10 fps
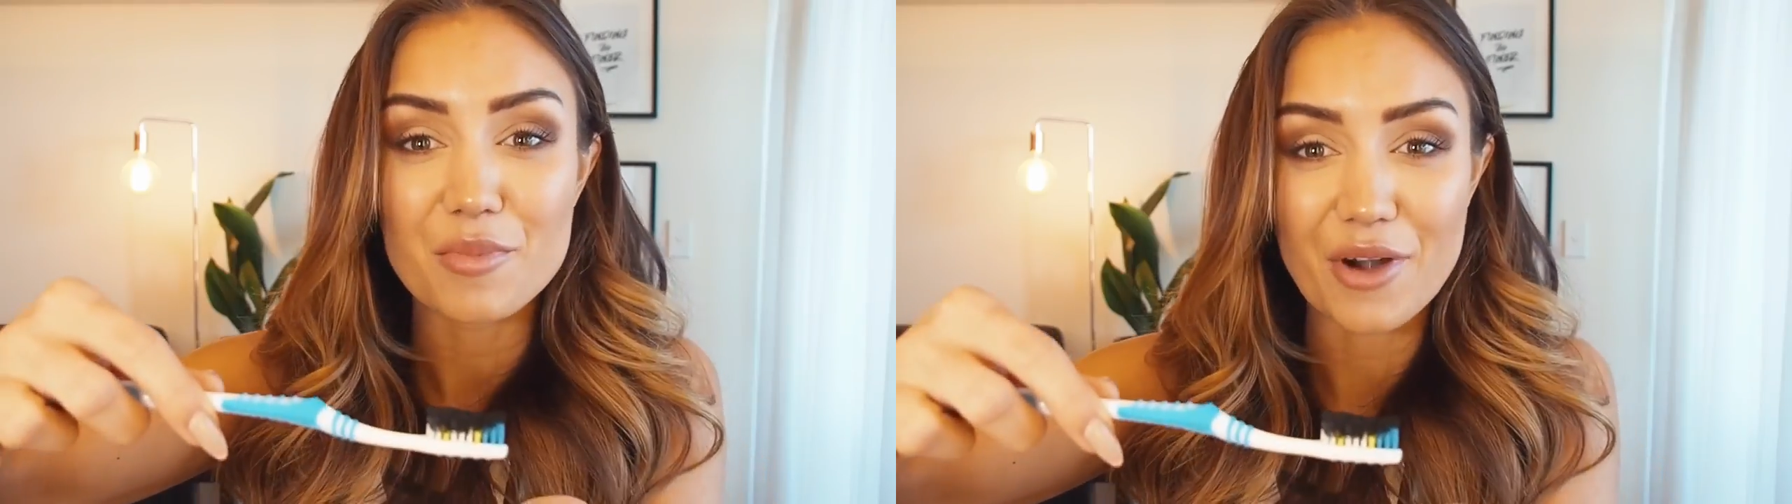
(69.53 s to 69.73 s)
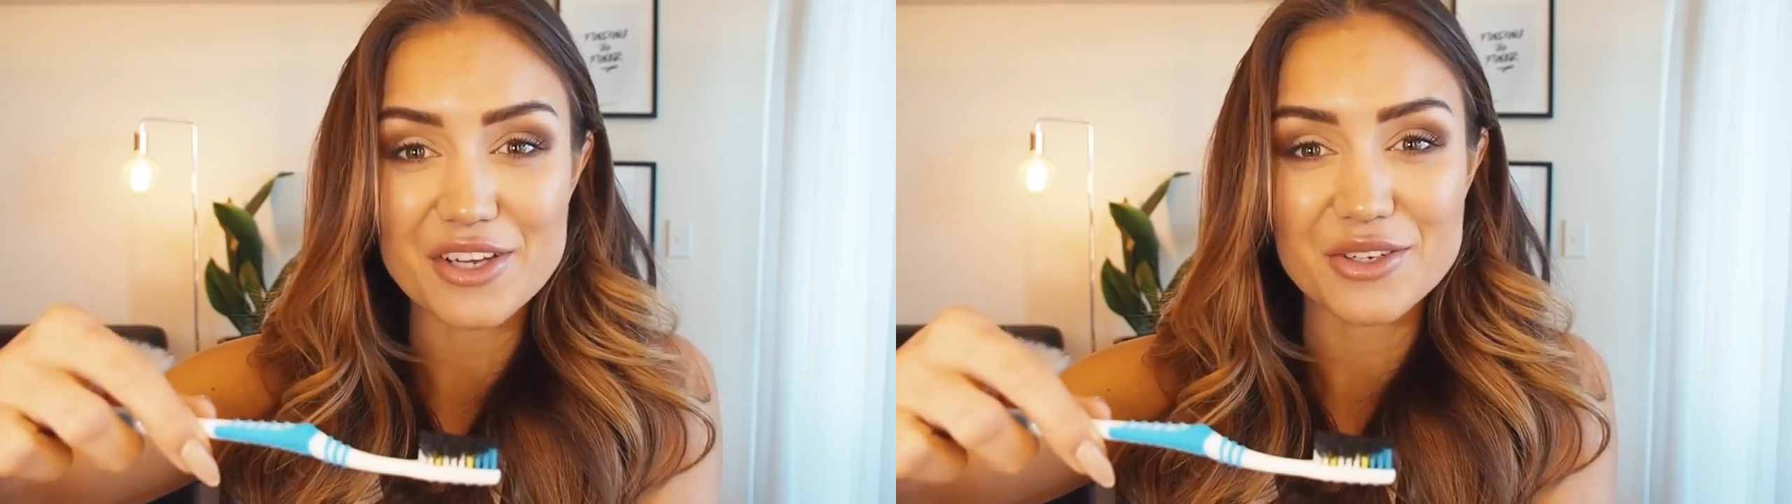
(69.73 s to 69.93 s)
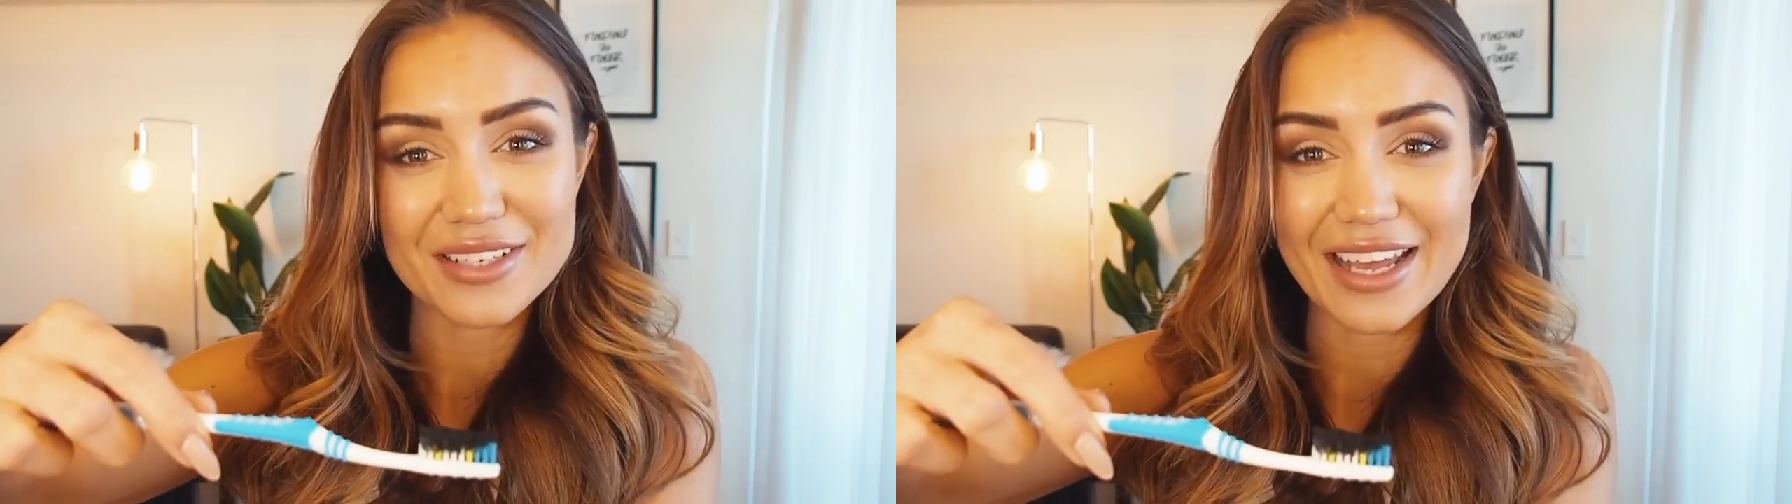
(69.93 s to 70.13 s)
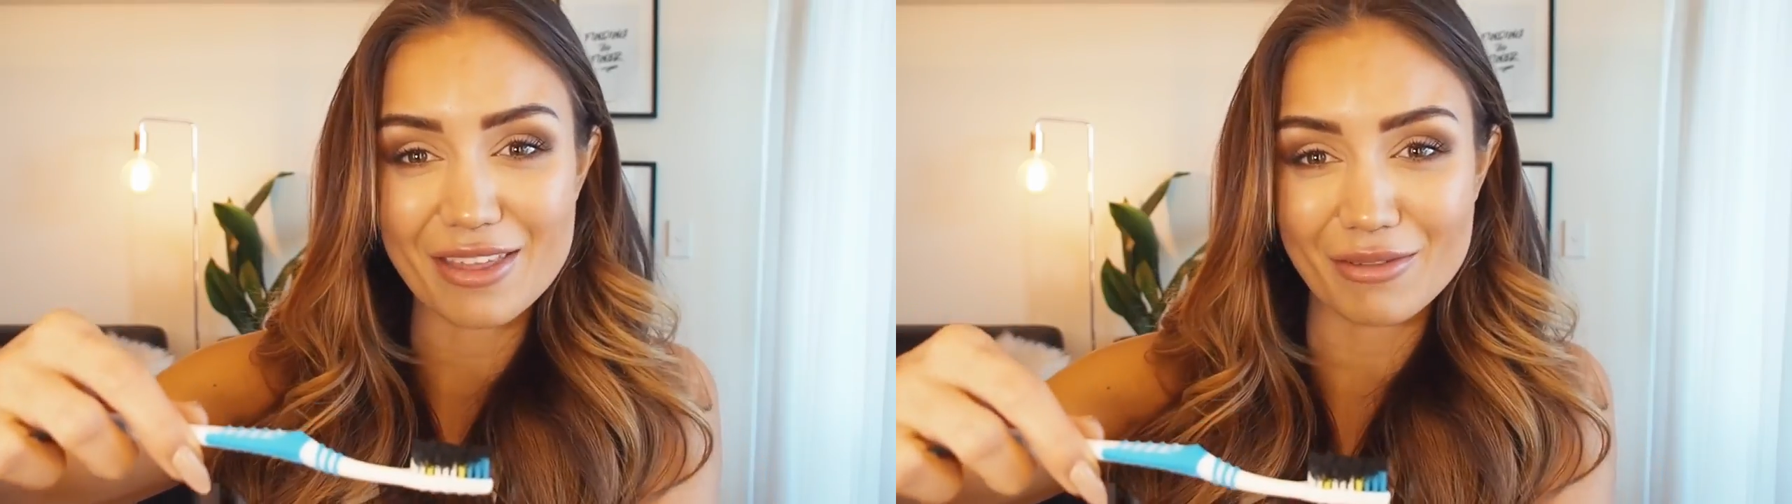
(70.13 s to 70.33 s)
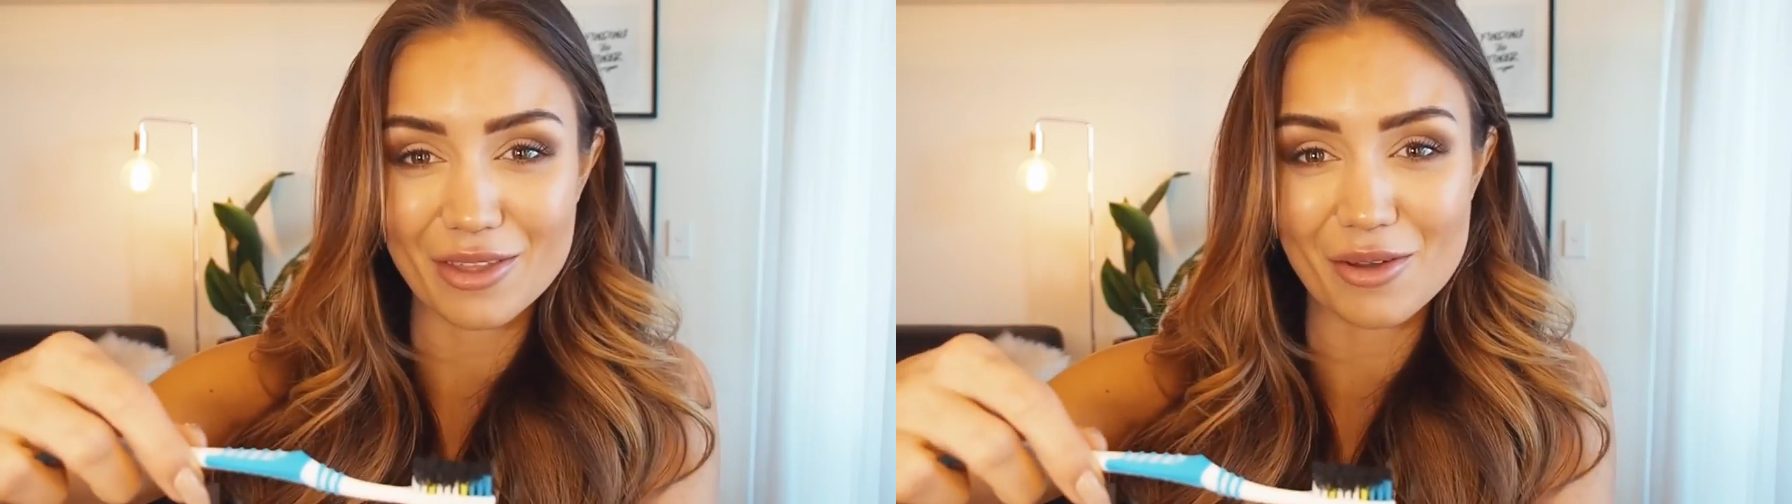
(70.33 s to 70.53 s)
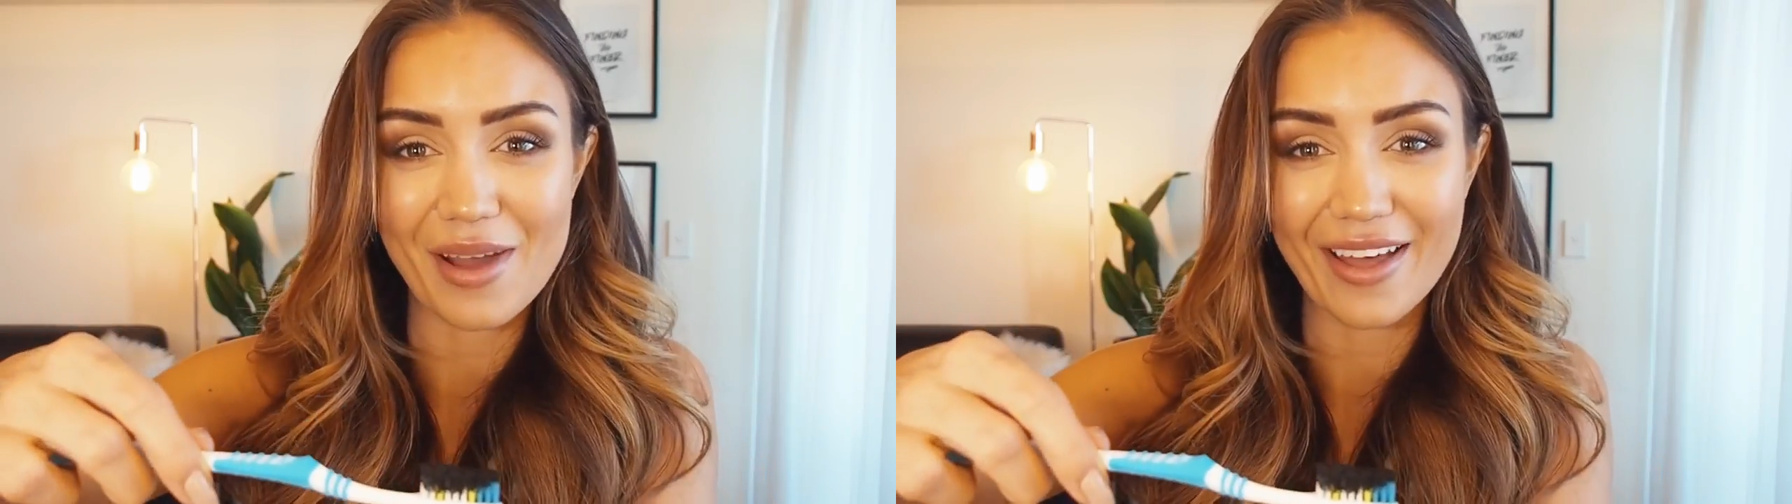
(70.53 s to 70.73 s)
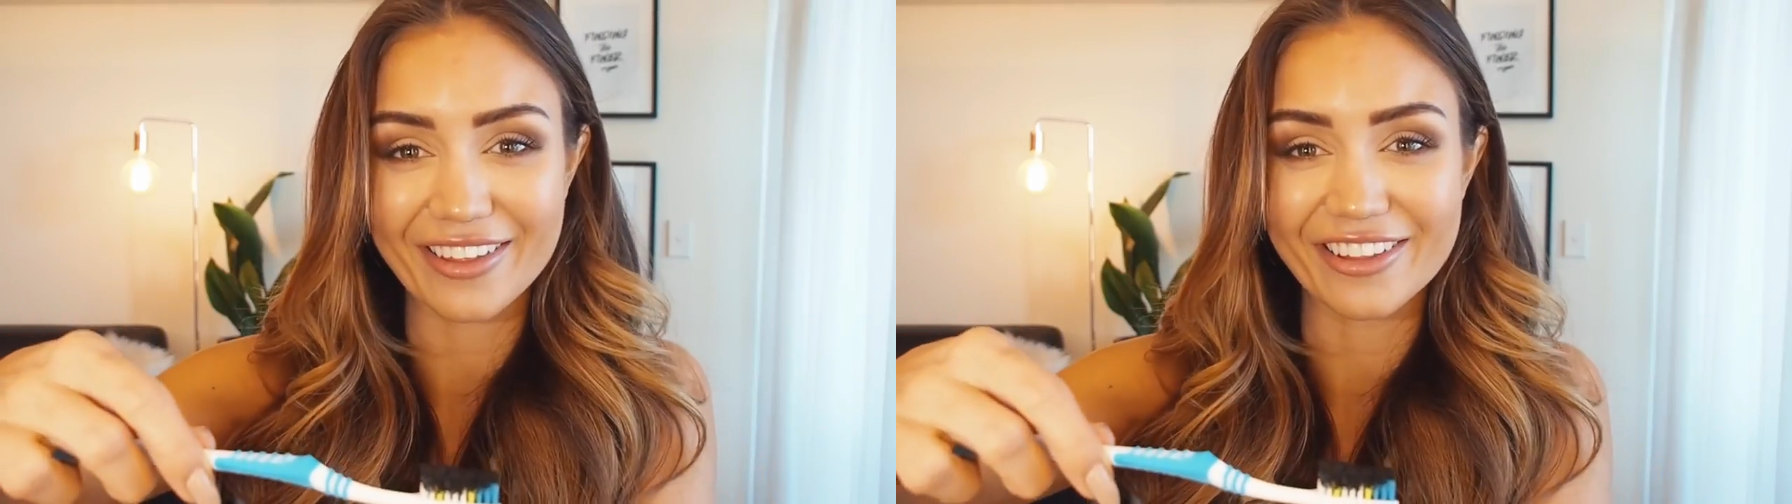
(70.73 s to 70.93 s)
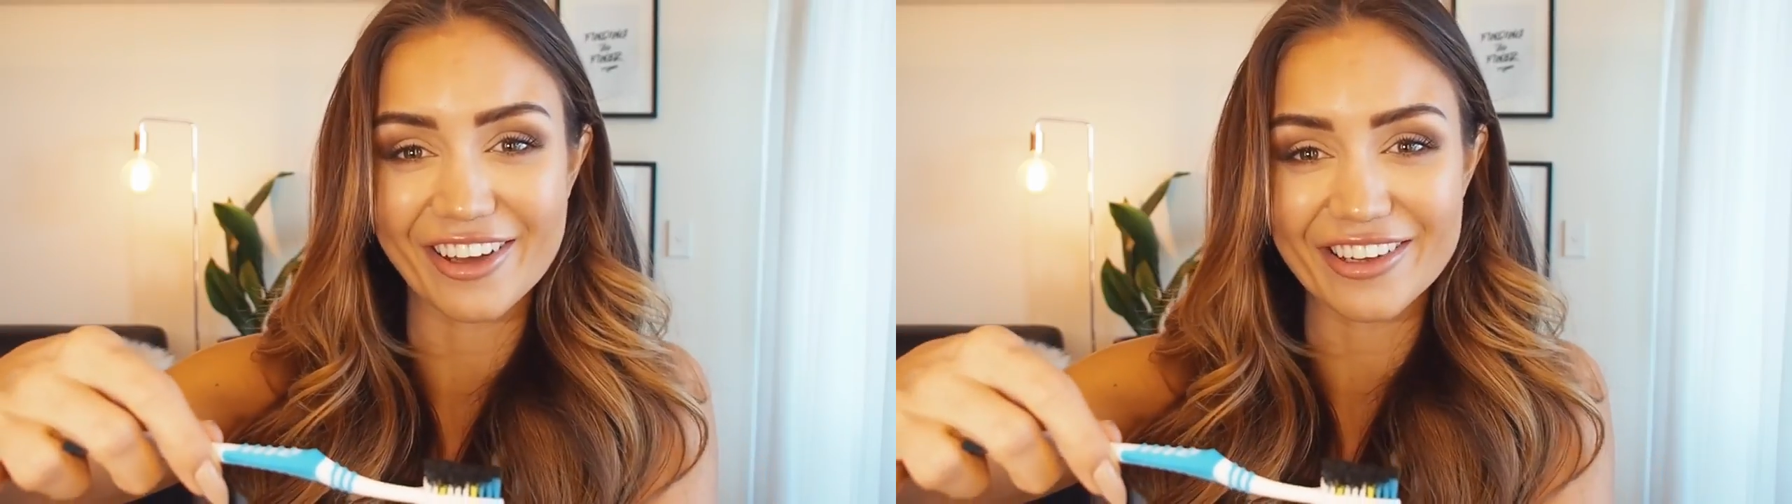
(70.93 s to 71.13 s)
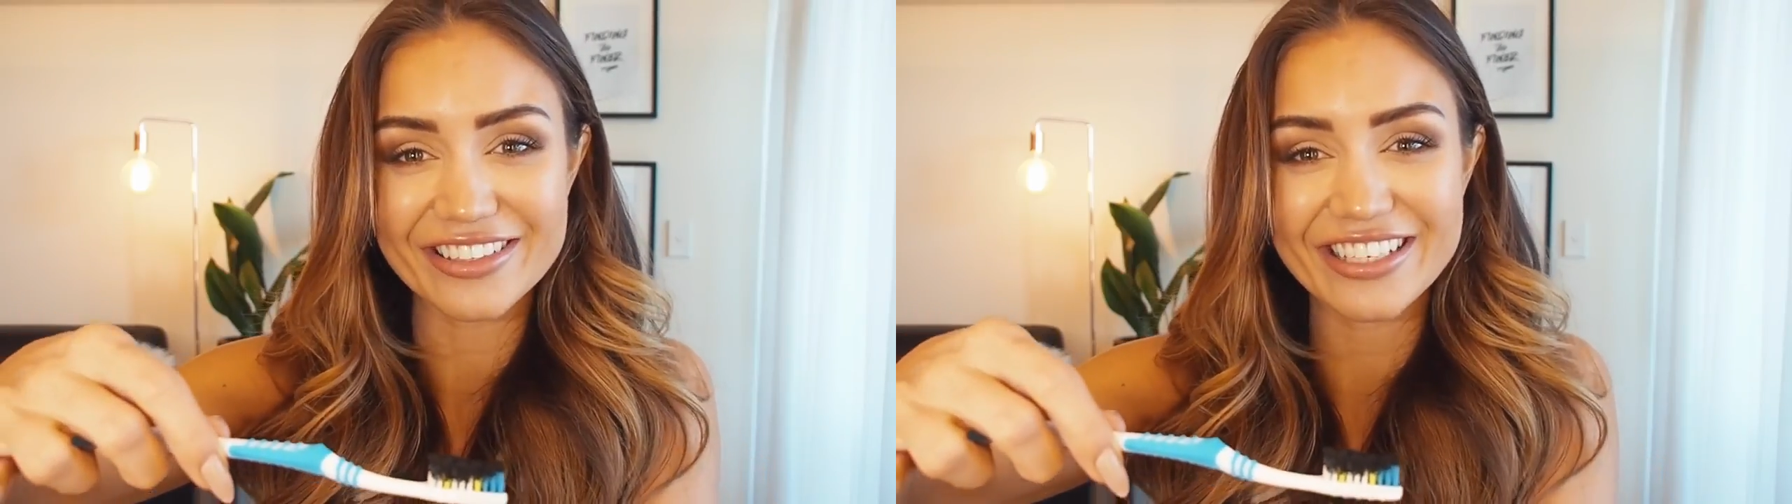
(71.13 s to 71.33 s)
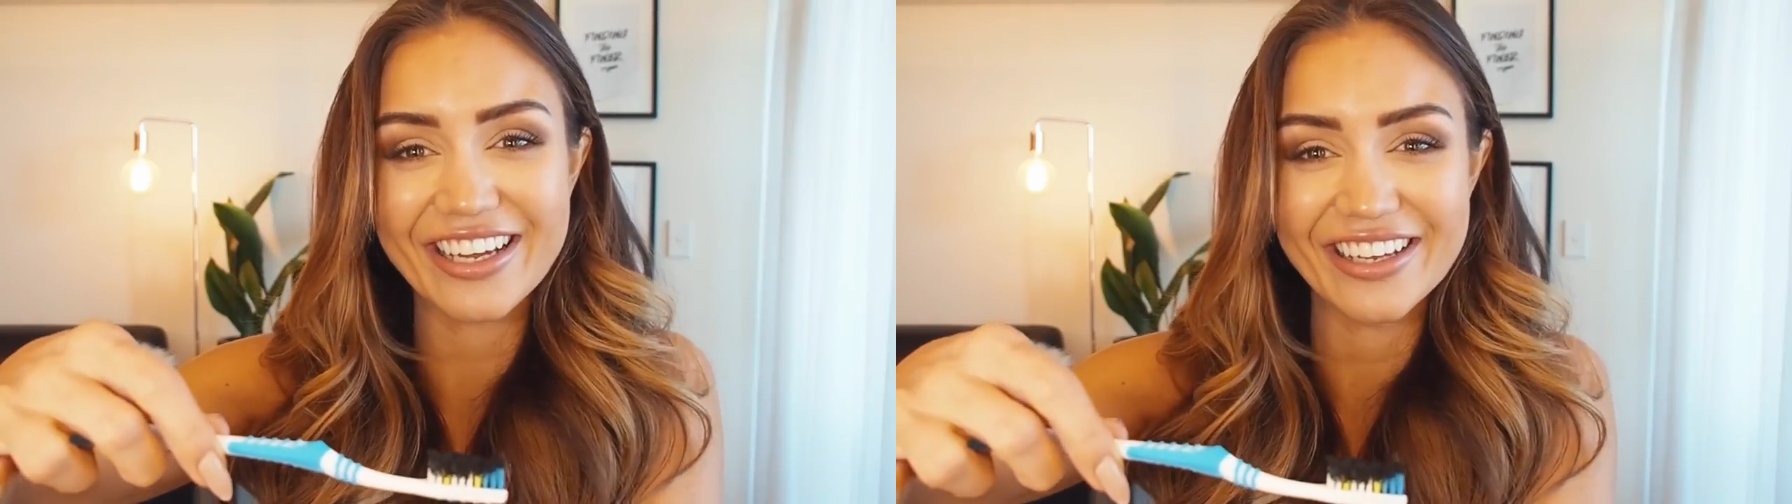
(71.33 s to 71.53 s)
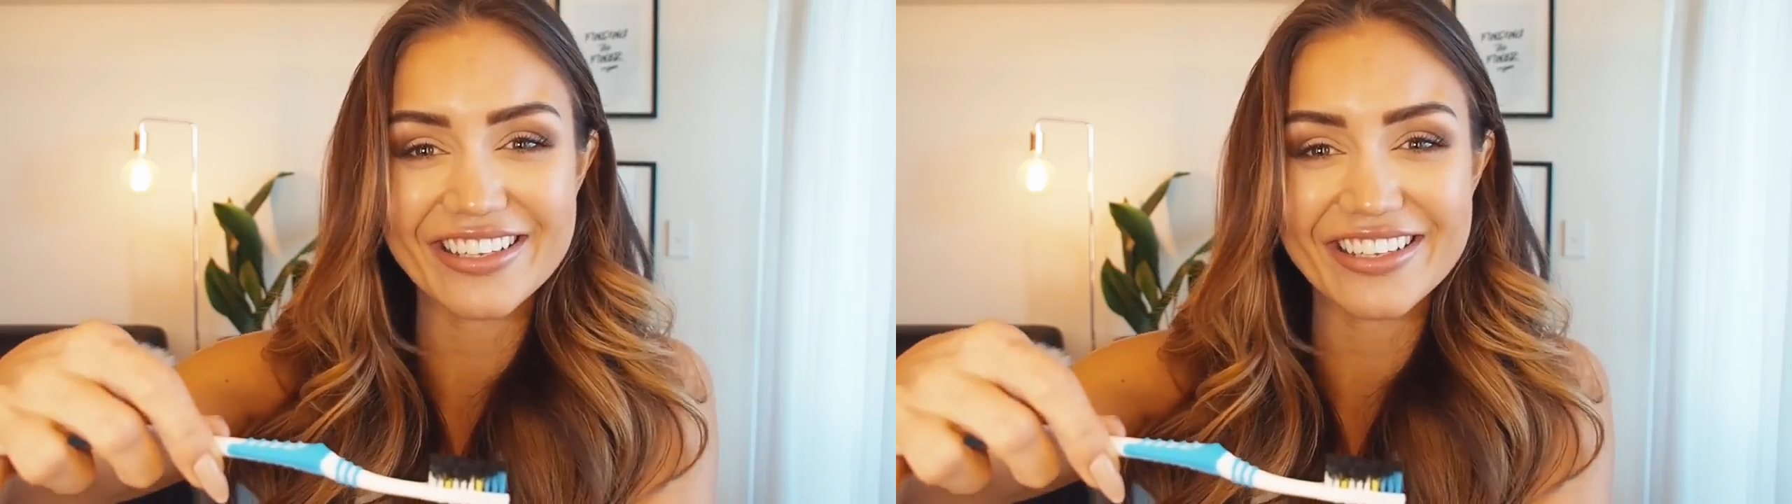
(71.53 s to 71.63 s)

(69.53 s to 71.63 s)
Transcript: brush your teeth with your mouth closed.